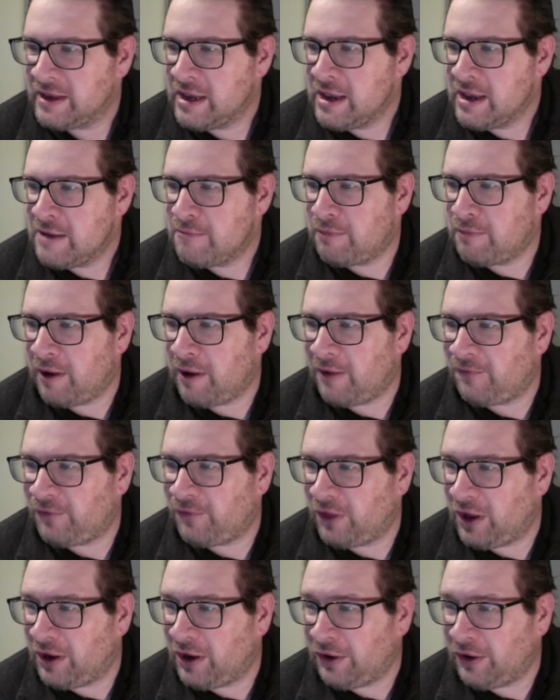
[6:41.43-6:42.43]

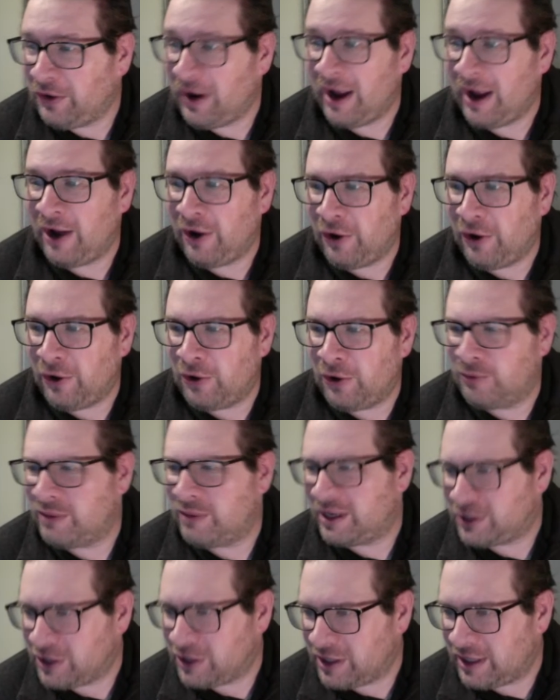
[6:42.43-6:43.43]
Buffalo at home, they
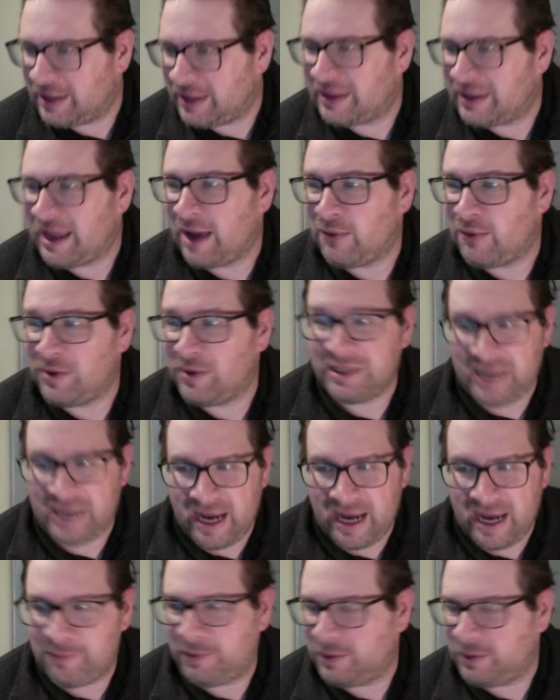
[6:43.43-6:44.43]
should get that one.
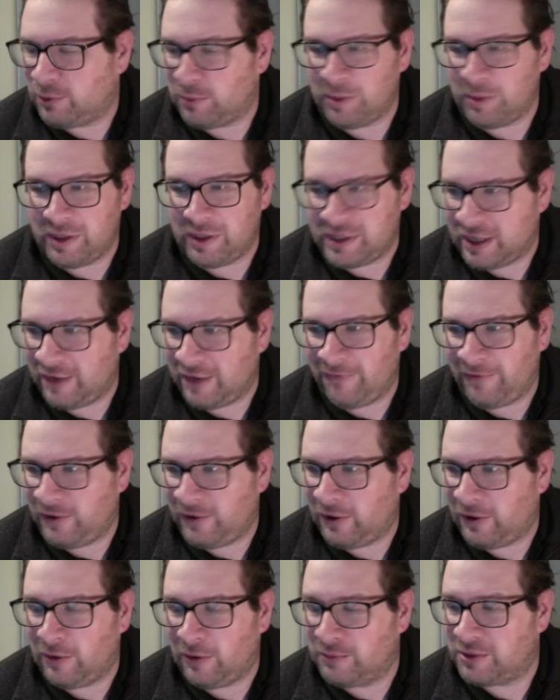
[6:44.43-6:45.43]
Tampa will be tough at
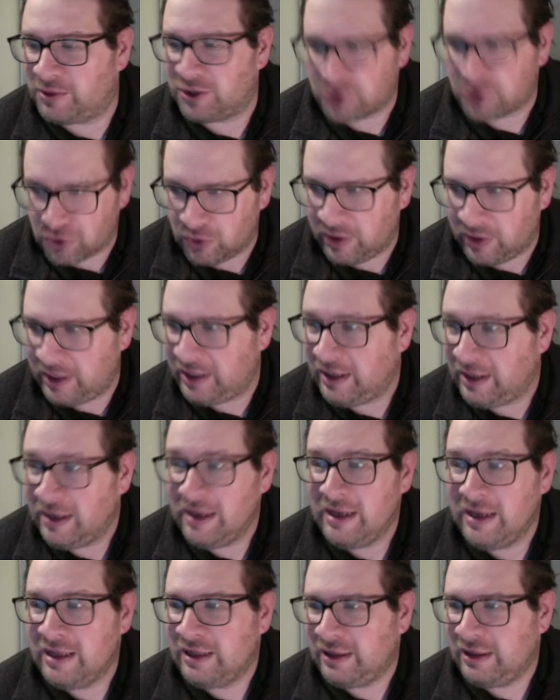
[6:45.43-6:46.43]
home. Detroit,
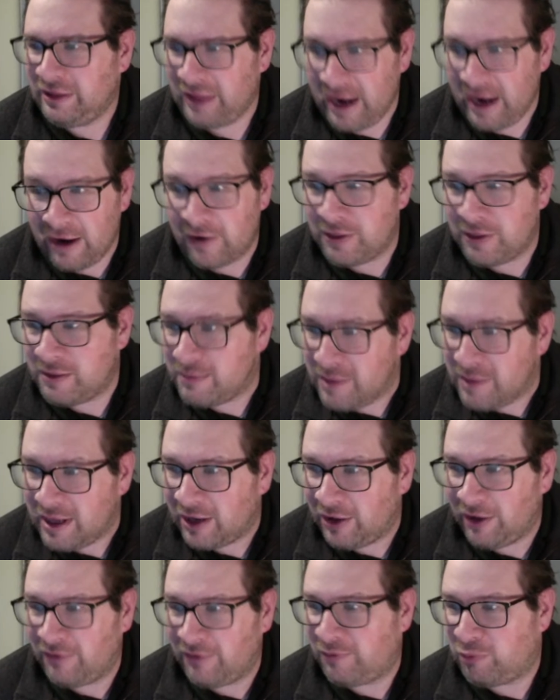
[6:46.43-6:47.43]
they're in the
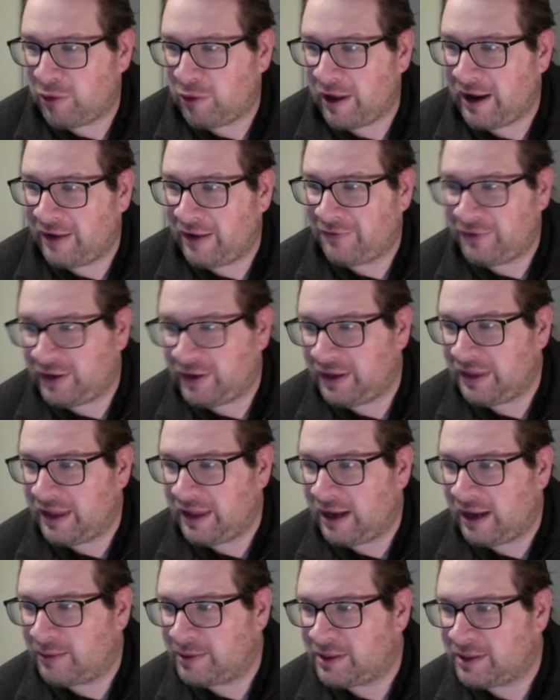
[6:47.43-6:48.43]
middle of a playoff hunt.
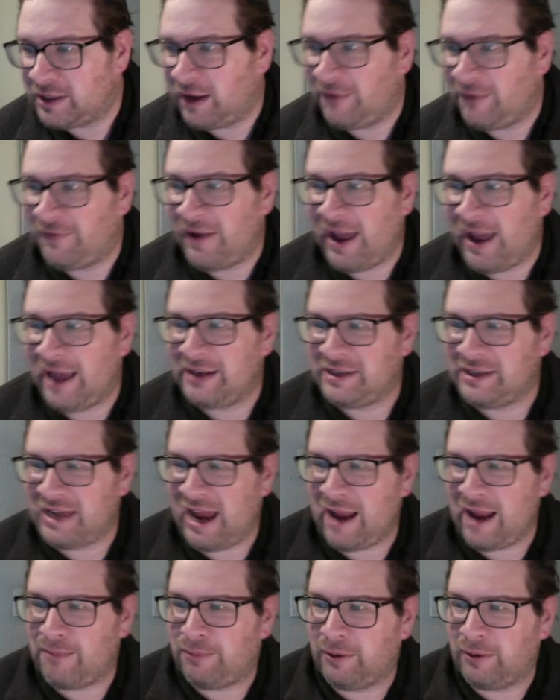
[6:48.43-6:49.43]
That'll be tough. At
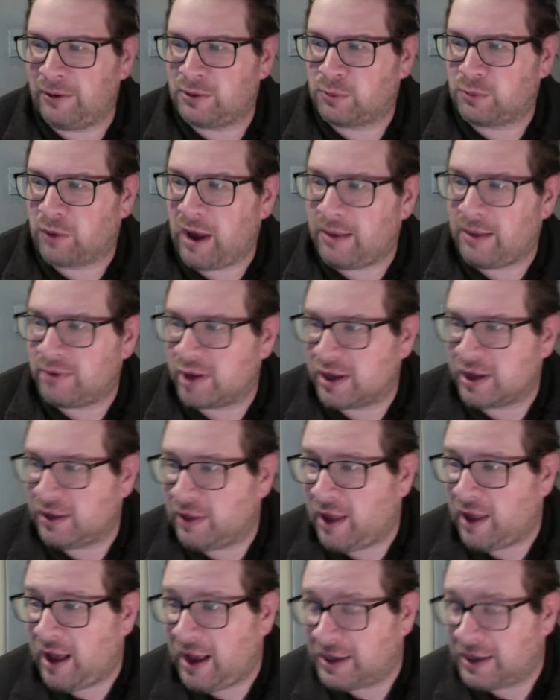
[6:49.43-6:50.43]
Tampa is probably a
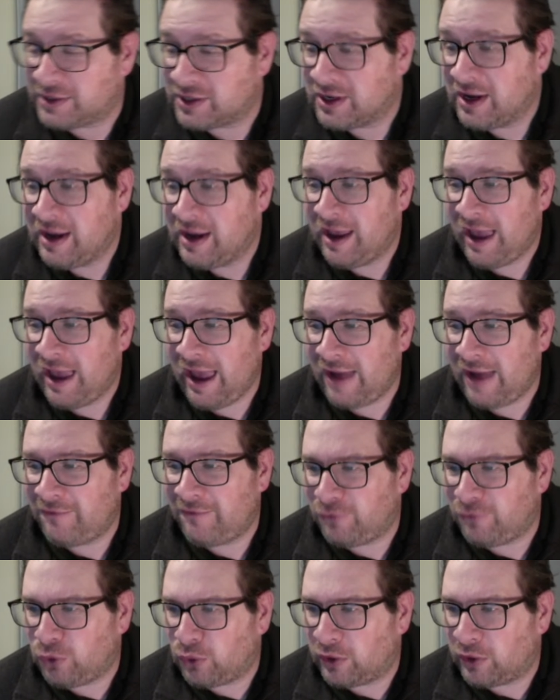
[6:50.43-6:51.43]
loss. At
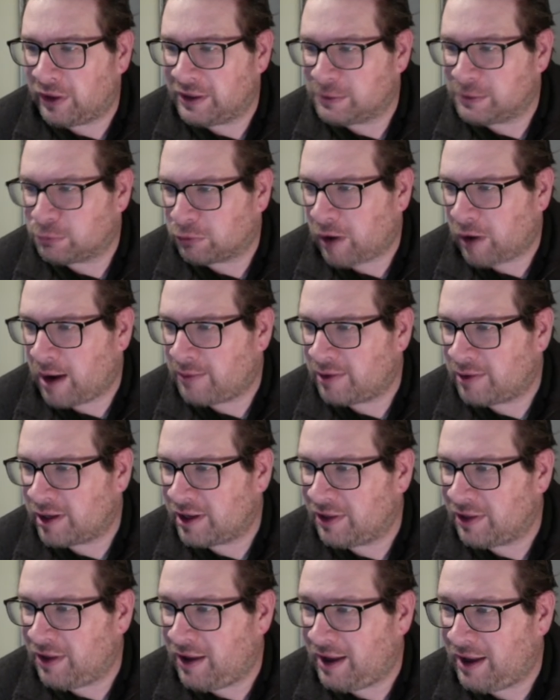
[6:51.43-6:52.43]
Florida is probably a
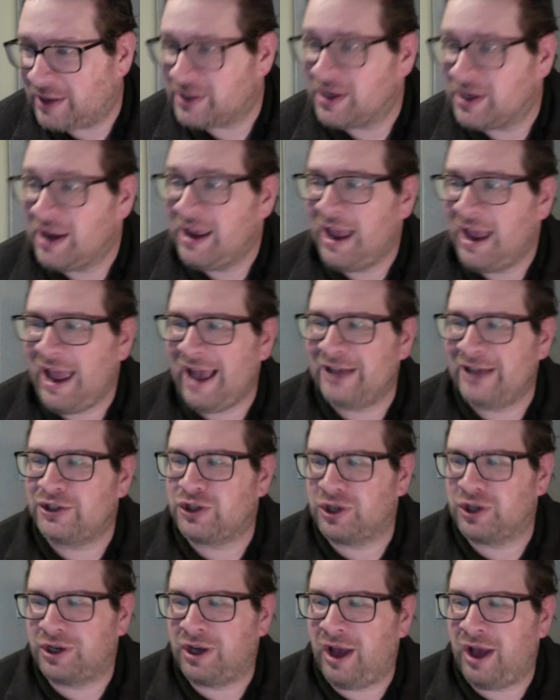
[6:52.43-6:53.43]
loss. At
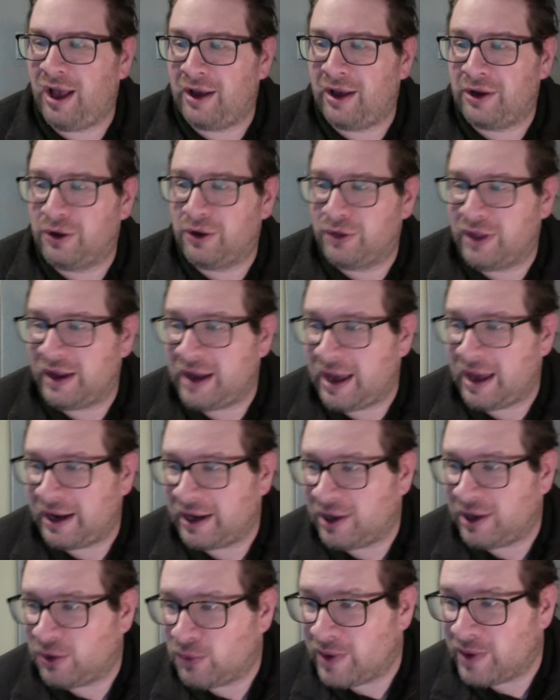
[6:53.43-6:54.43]
Chicago, they got to
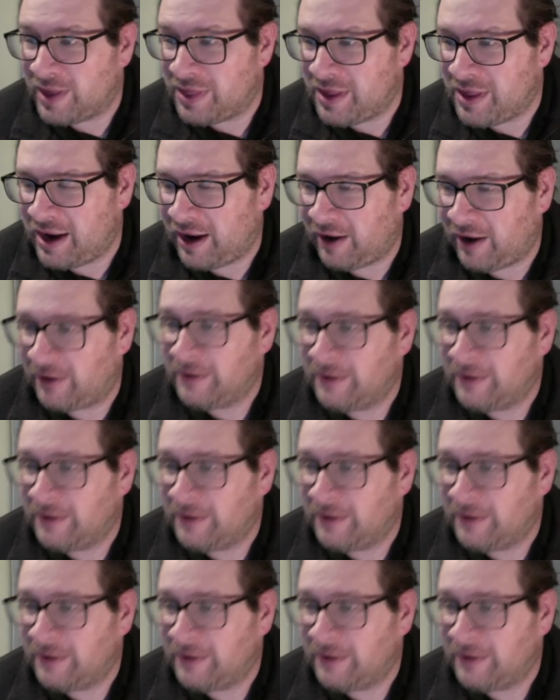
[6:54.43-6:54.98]
get a win there.